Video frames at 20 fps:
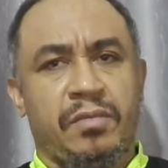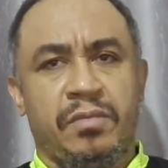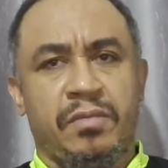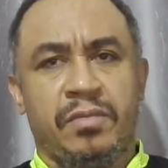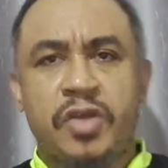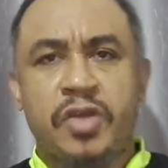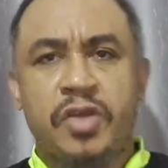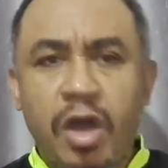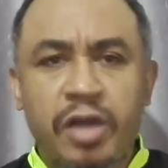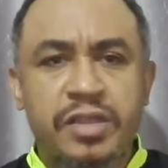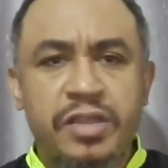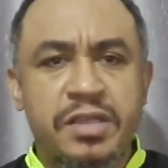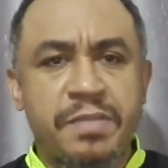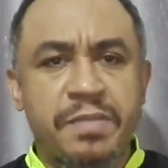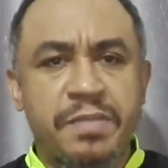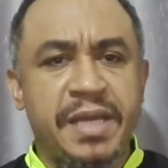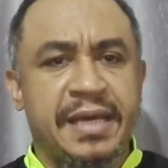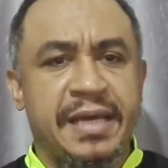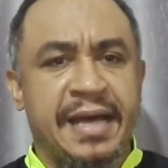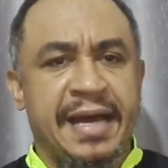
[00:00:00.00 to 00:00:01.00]
Talk to
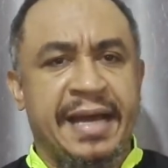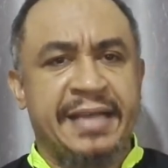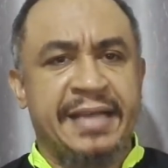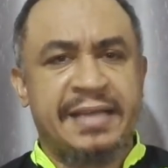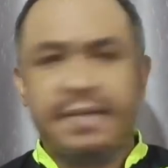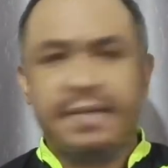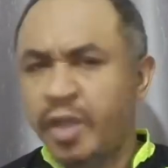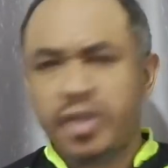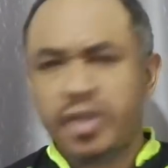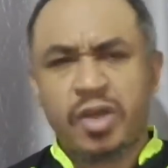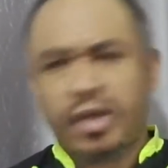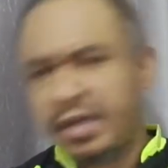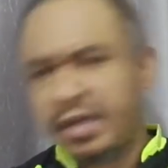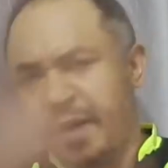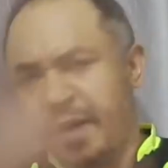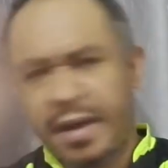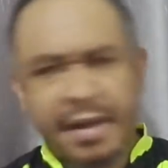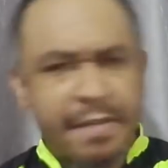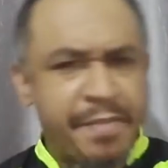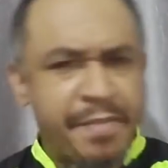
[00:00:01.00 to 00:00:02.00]
me, guys. I'm not talking
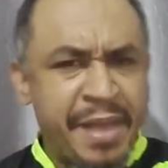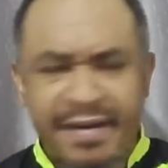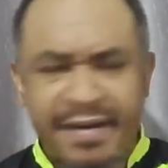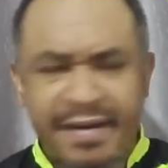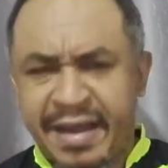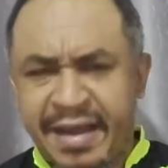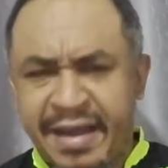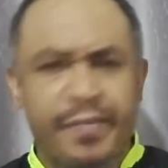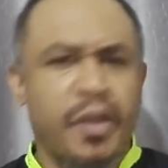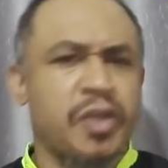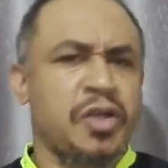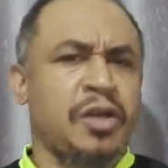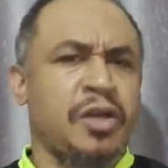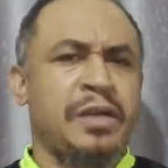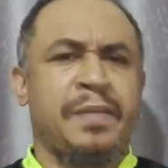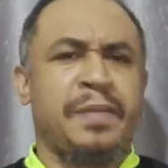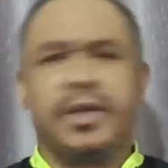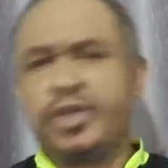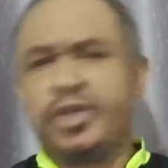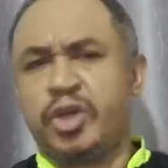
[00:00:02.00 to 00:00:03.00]
about America. I'm not
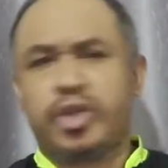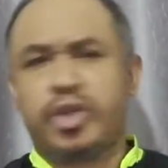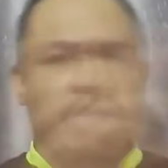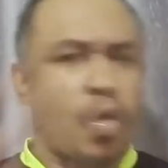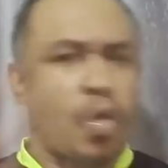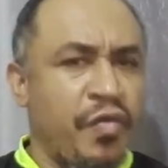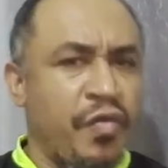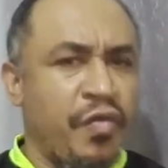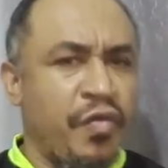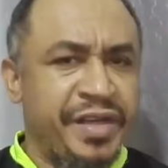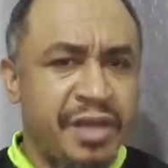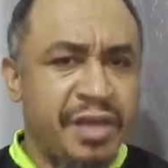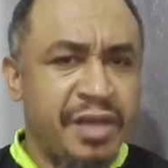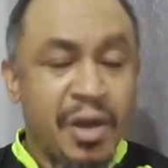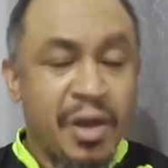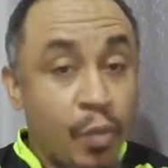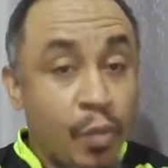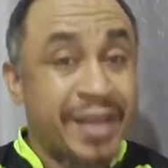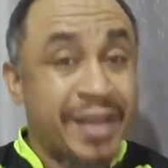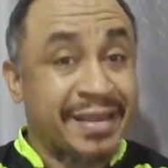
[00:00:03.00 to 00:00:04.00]
talking about just COVID.
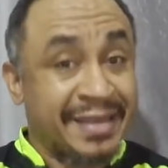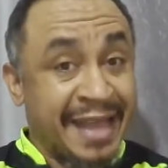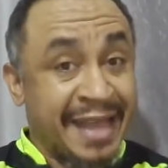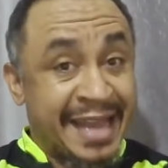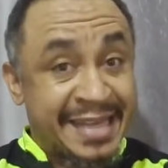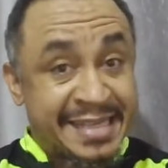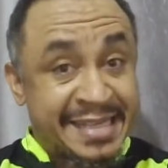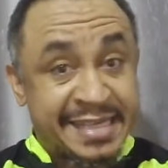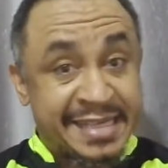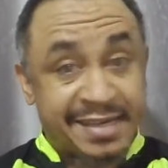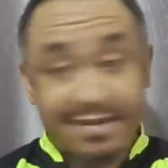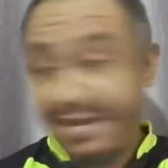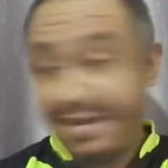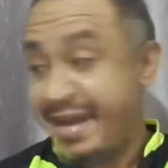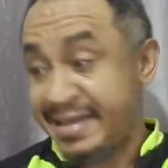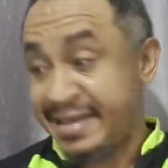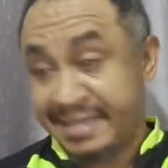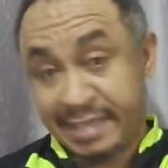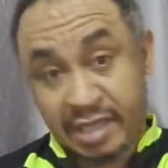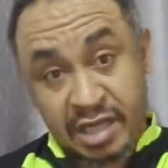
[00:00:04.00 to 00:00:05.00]
With
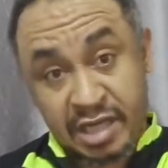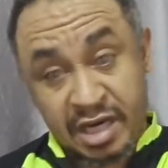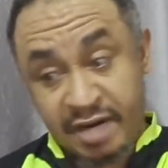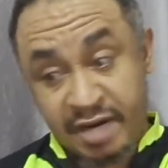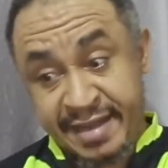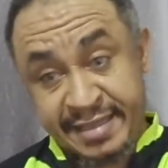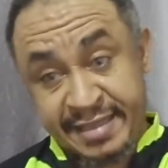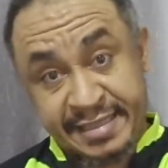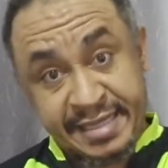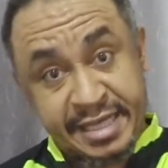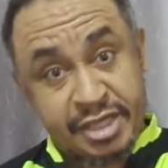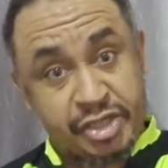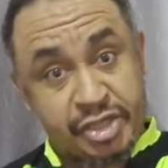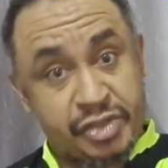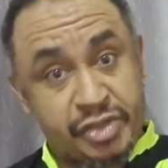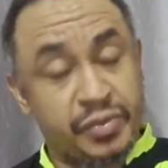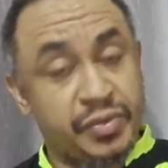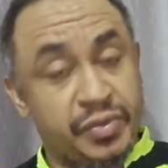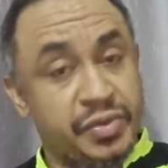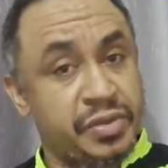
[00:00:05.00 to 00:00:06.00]
Nigeria's current
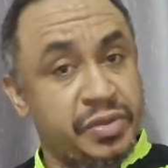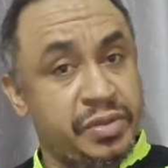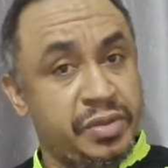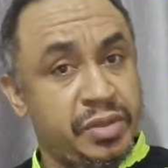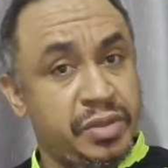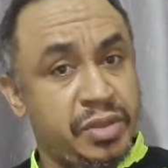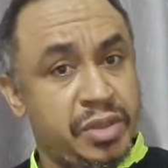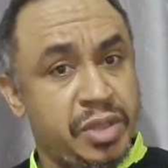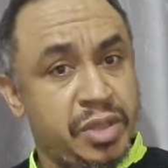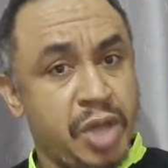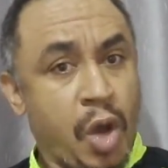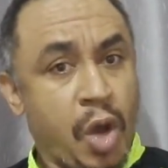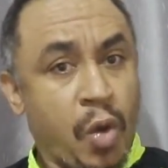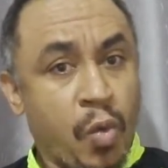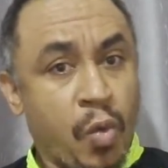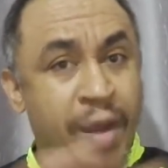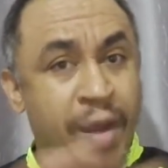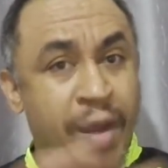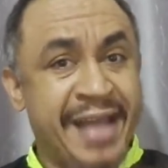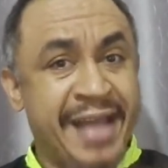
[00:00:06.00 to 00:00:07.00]
issues,
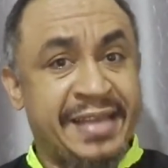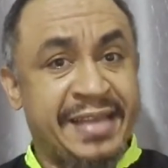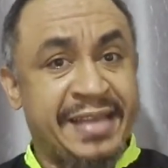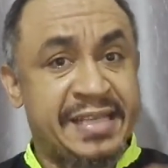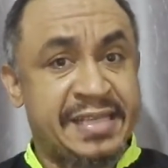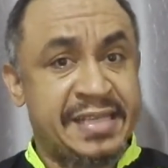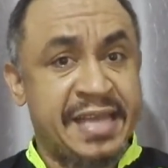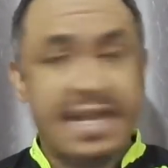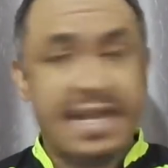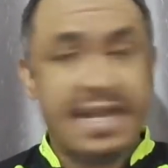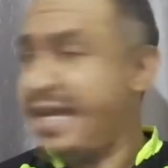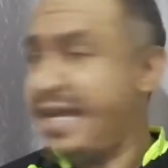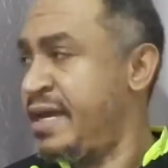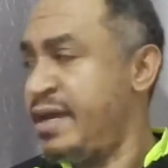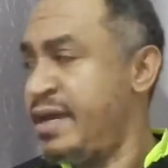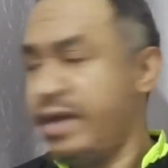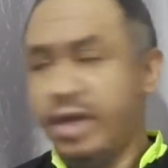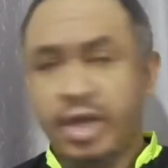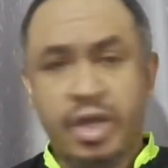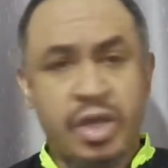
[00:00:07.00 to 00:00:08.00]
where they say
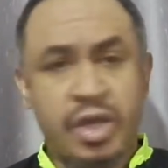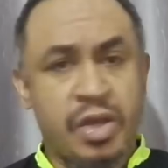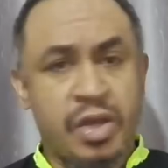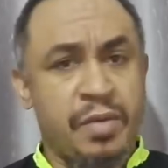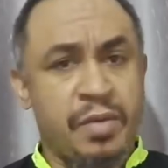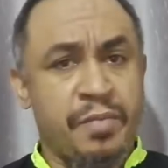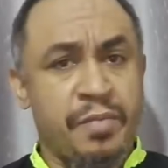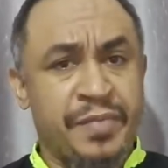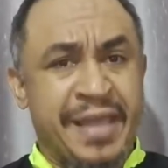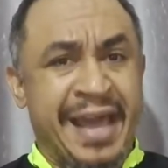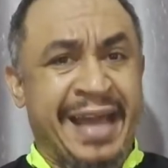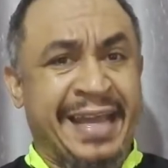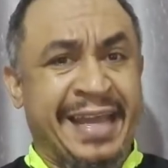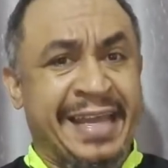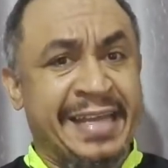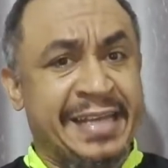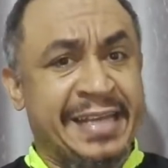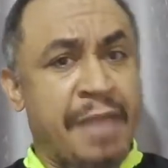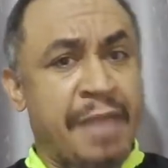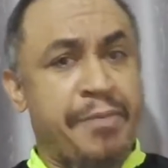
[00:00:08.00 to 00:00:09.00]
they are
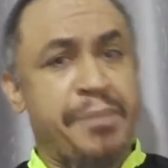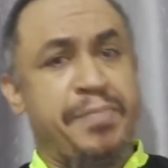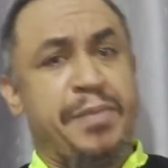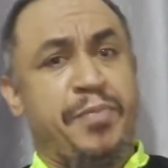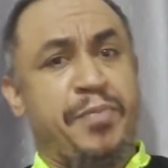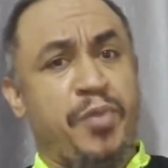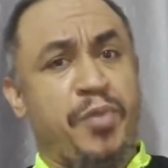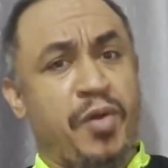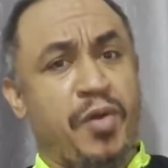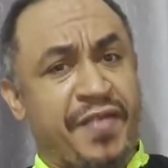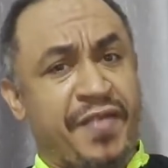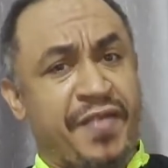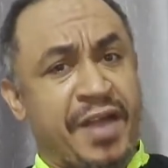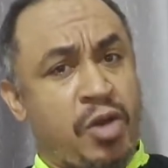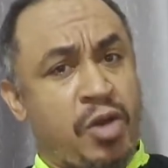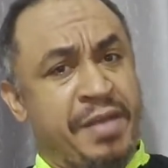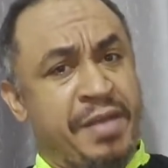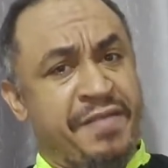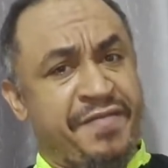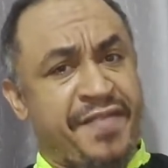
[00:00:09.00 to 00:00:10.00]
kidnapping people in
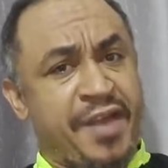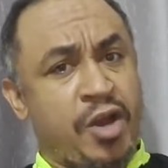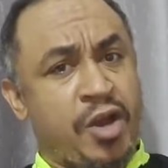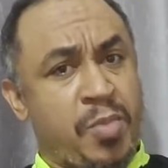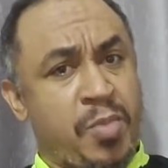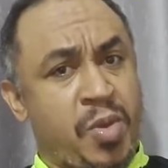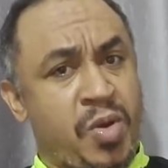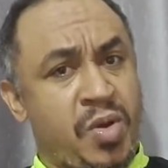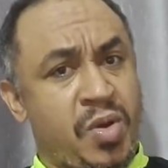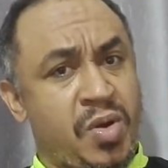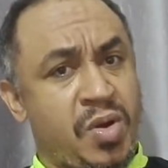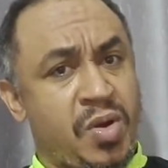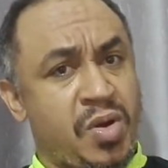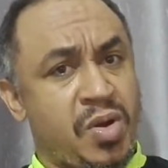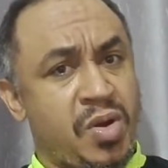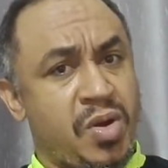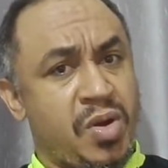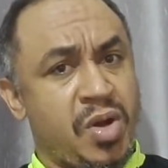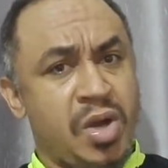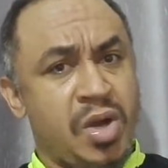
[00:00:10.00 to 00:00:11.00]
Falomo.
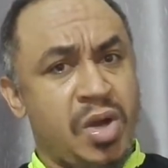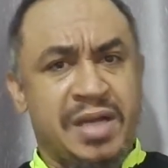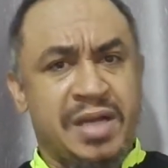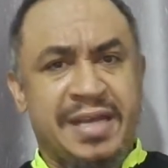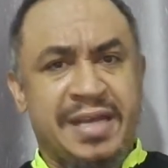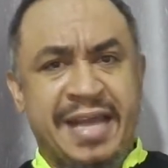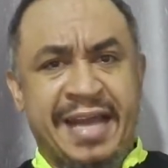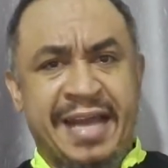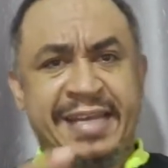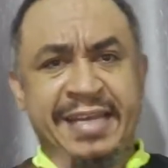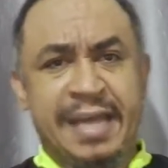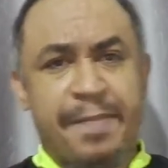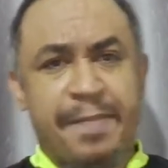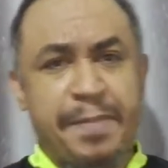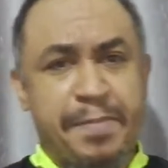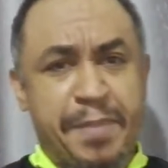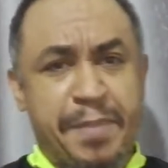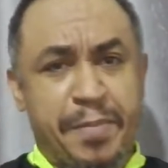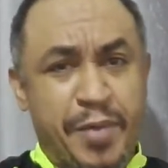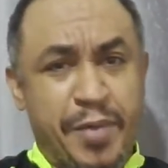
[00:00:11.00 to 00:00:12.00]
They are
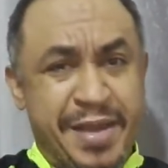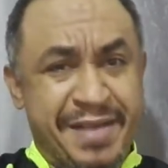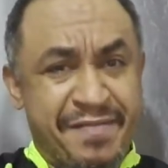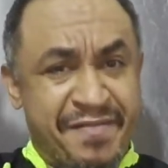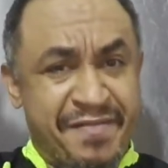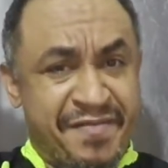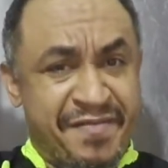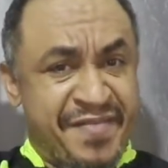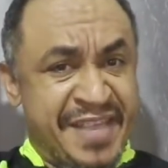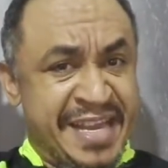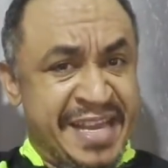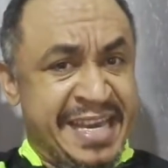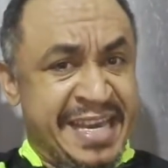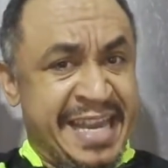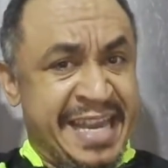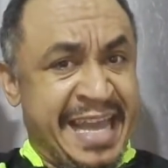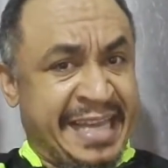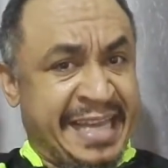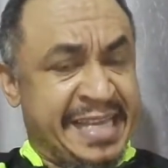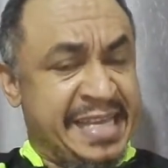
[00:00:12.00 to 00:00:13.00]
kidnapping people in
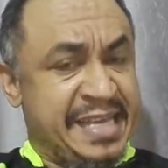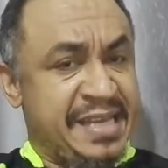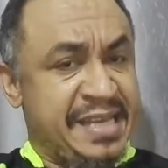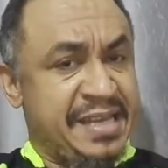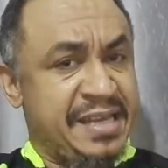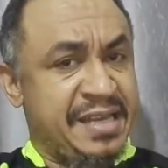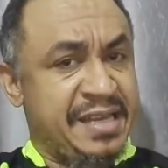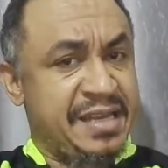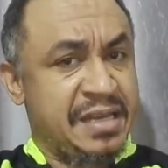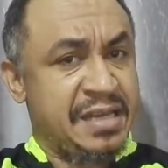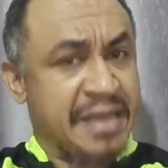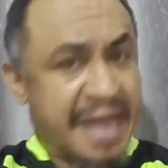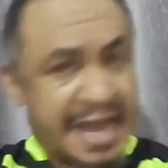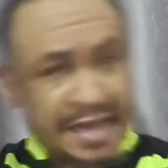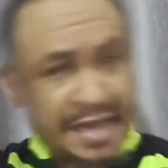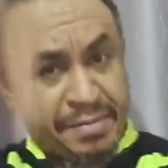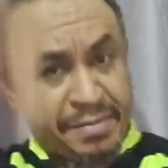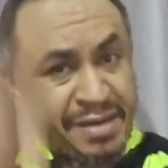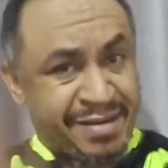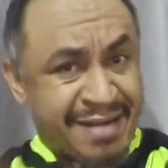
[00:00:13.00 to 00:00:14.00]
Lekki,
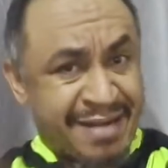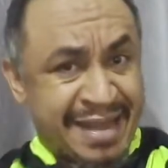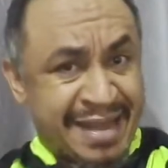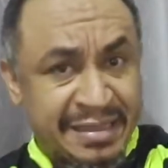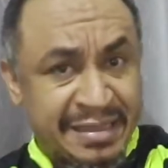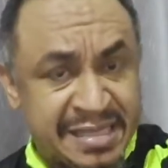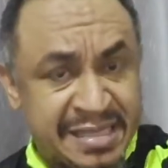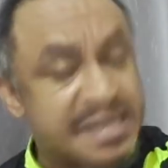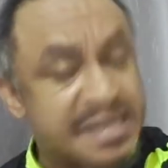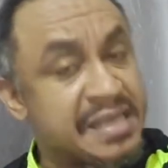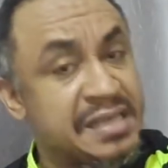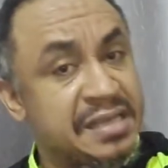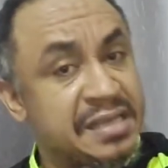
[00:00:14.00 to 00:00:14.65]
Admiralty.